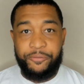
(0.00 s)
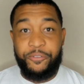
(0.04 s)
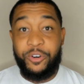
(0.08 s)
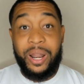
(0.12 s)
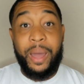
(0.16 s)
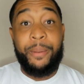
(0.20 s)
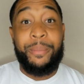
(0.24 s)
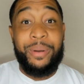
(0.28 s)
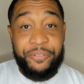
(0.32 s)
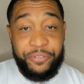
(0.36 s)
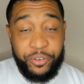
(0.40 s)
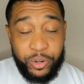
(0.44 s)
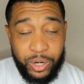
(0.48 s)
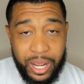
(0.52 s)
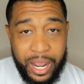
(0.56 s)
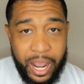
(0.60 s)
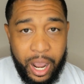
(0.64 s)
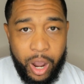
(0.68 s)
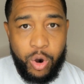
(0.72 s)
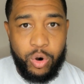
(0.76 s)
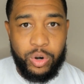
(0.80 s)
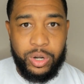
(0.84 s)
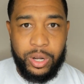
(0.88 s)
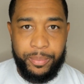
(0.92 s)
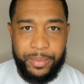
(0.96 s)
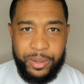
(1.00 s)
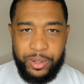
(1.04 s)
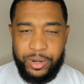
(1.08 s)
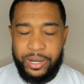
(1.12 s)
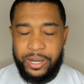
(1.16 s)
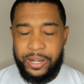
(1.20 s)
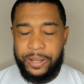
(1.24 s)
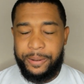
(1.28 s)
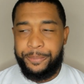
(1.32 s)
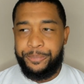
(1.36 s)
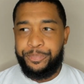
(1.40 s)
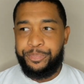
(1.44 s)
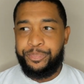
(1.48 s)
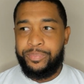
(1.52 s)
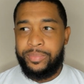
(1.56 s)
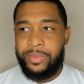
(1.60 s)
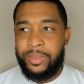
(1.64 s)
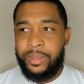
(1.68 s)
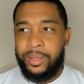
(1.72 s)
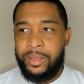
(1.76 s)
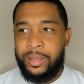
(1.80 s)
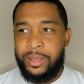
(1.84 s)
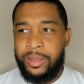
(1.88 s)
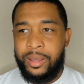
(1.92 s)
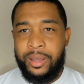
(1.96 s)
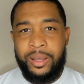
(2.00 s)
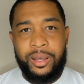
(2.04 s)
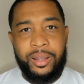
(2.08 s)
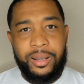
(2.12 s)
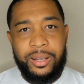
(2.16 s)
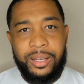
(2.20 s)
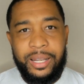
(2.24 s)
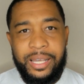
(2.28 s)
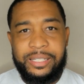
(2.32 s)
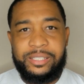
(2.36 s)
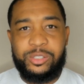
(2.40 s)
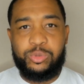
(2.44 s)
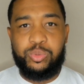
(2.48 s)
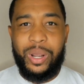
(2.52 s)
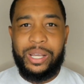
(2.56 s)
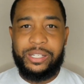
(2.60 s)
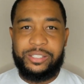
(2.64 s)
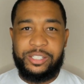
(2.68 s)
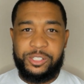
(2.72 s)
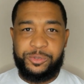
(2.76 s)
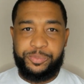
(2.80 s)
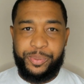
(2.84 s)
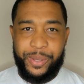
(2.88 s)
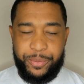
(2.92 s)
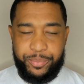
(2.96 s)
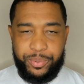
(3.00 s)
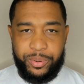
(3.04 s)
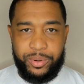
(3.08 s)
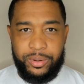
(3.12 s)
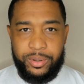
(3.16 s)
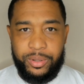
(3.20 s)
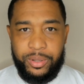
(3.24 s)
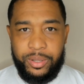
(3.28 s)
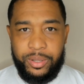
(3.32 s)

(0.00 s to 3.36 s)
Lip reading: For their own community. Least racist people.